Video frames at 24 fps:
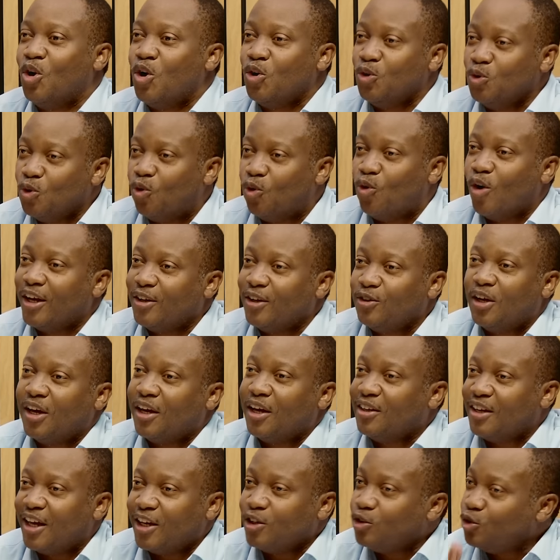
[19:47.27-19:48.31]
You go
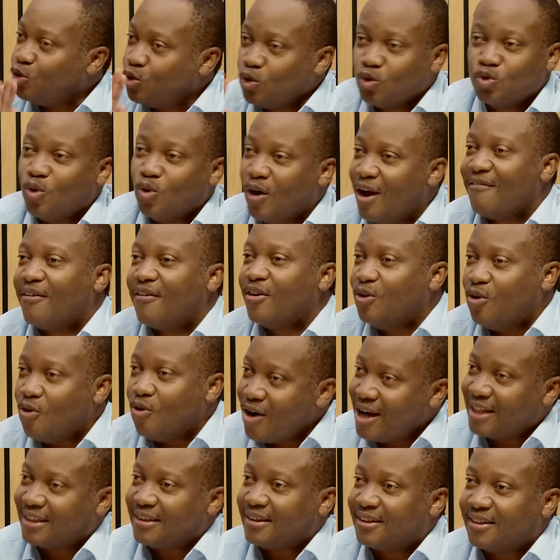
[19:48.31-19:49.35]
and choose whoever you
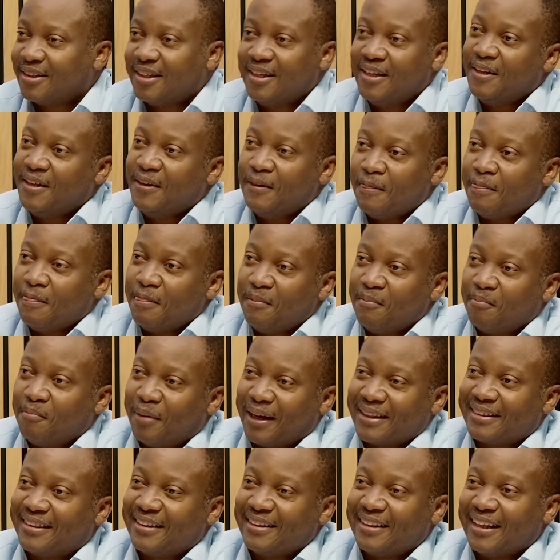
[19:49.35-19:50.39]
want.
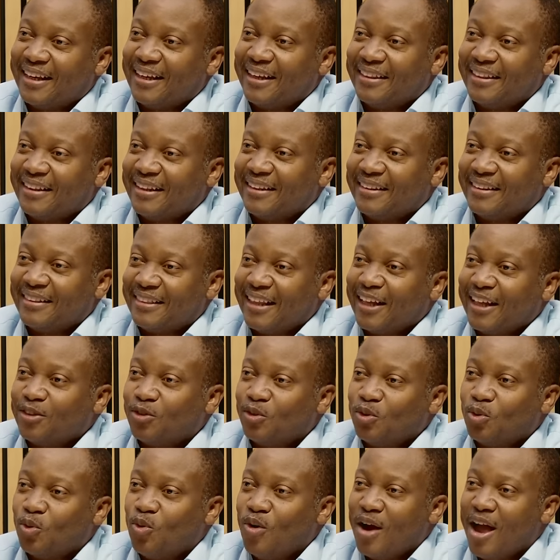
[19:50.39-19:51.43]
But that
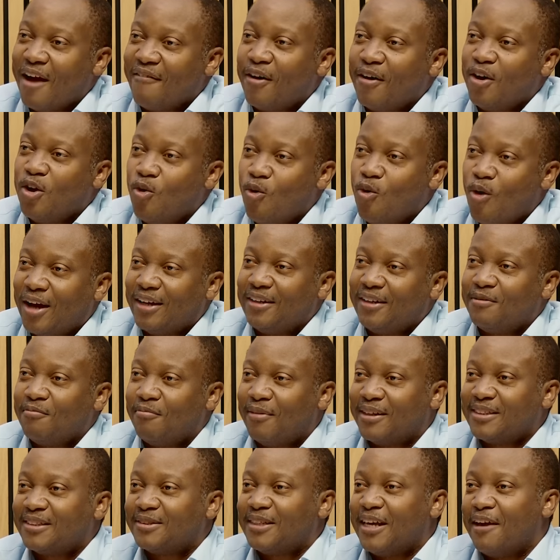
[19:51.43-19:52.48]
whoever you want
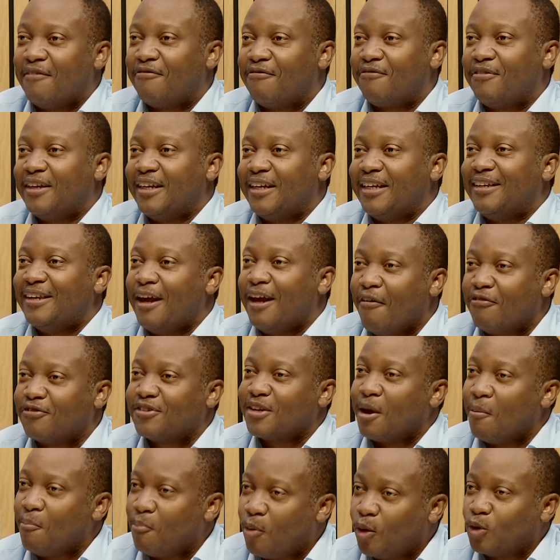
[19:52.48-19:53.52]
must have enough
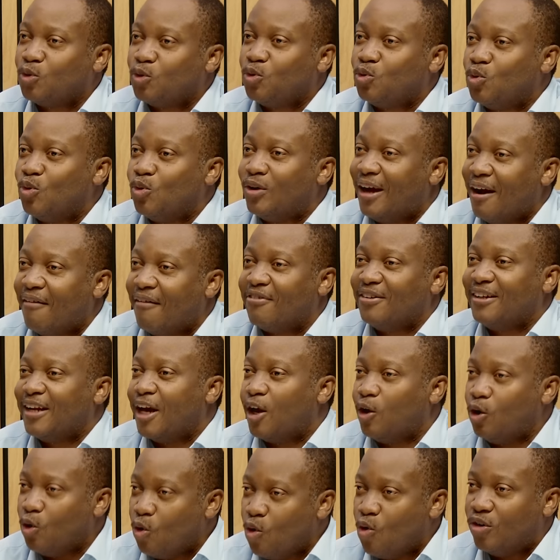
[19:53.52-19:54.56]
support to govern
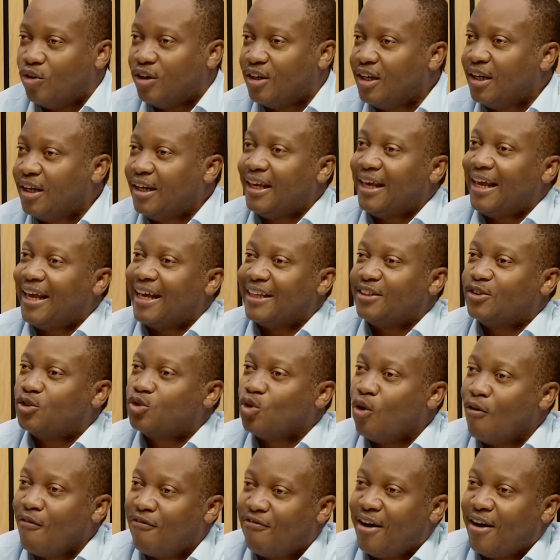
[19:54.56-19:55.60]
alone. Yeah. And
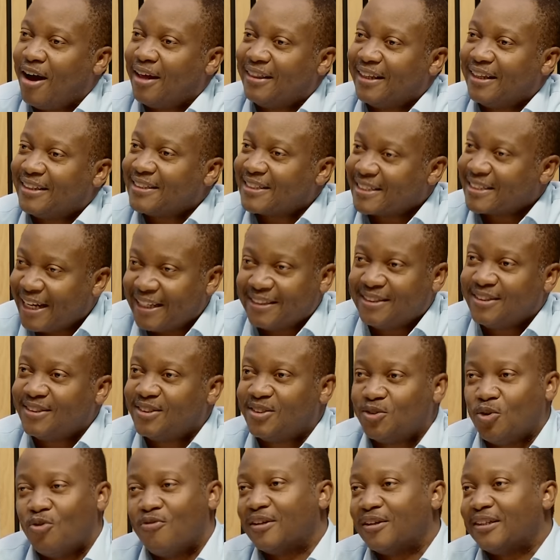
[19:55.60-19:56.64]
so far, the
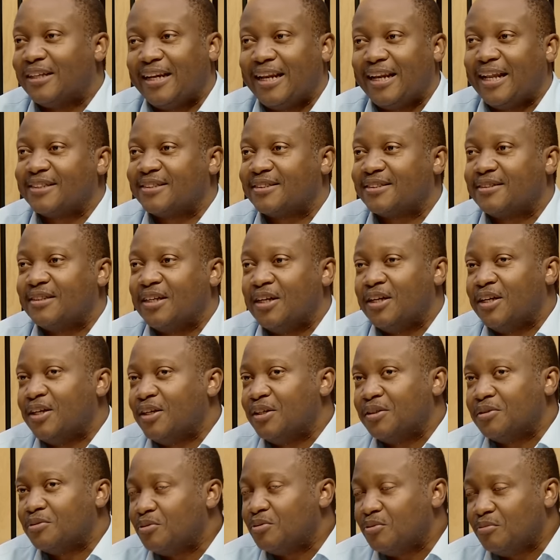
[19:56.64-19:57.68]
trends over the last
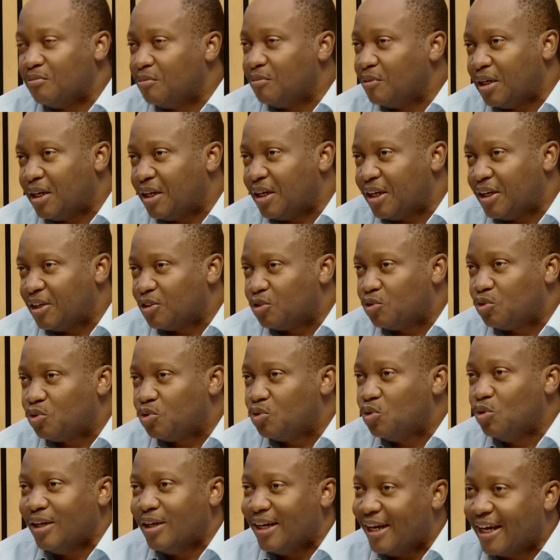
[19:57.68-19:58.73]

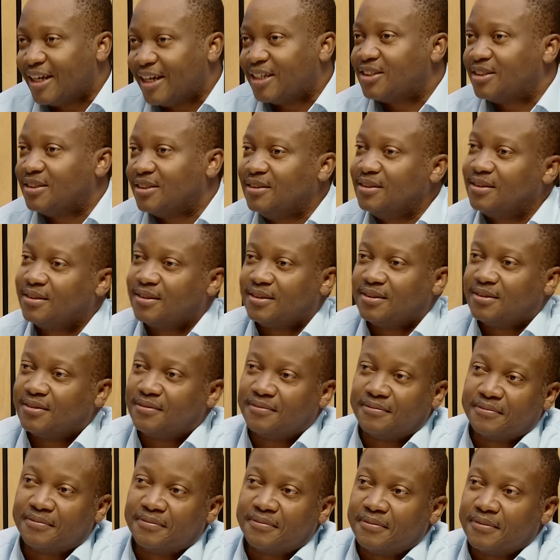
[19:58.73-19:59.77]
two elections,
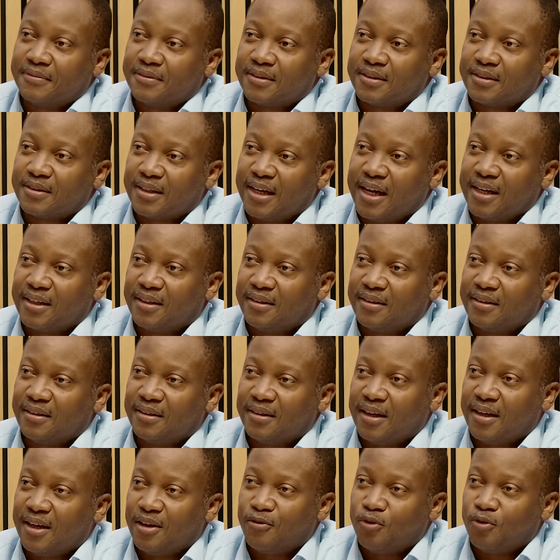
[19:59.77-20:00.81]
right?
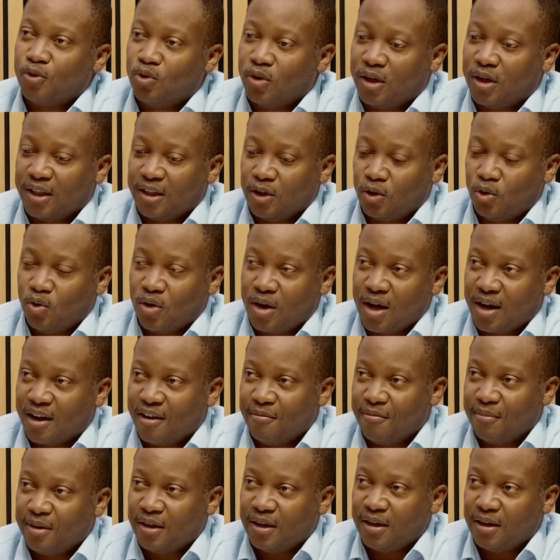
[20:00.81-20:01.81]
If you look at the local government